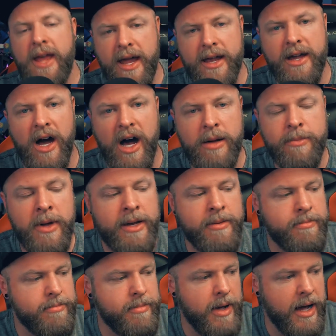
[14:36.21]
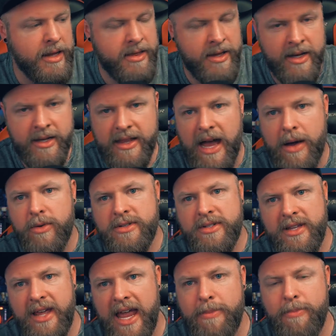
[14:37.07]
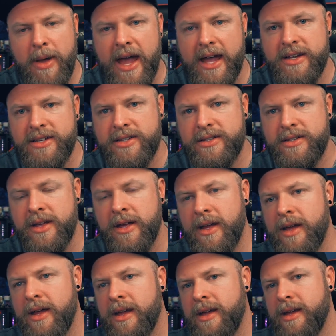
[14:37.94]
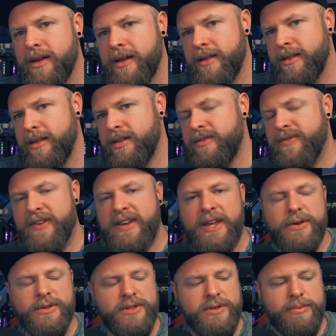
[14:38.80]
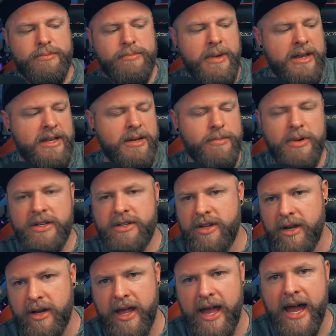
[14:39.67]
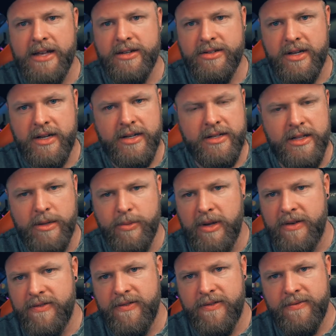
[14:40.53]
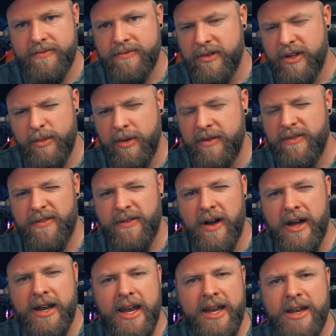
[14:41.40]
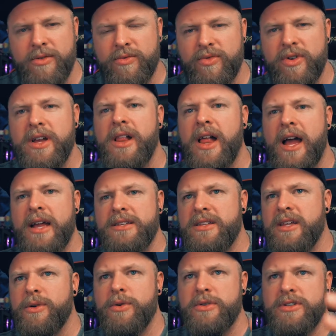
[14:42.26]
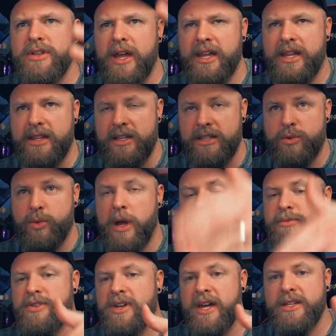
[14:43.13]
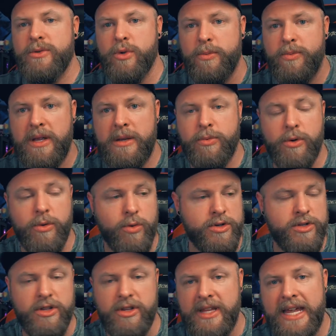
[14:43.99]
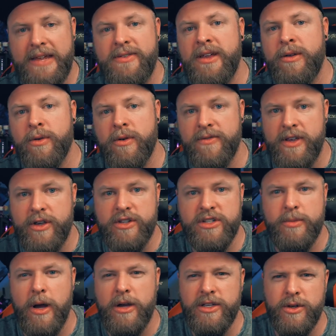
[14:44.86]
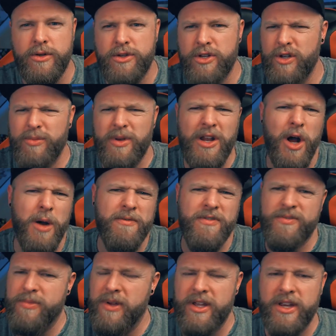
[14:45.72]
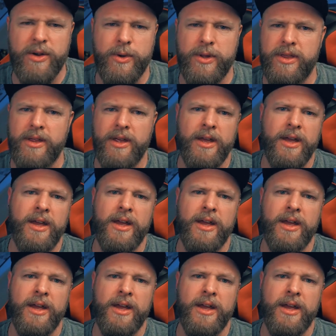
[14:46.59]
that comment, I think that was the apex. This video is meant to be sarcastic, a little bit fun. I didn't realize there was like these websites where people were leaving reviews about YouTube. You know, I'm familiar with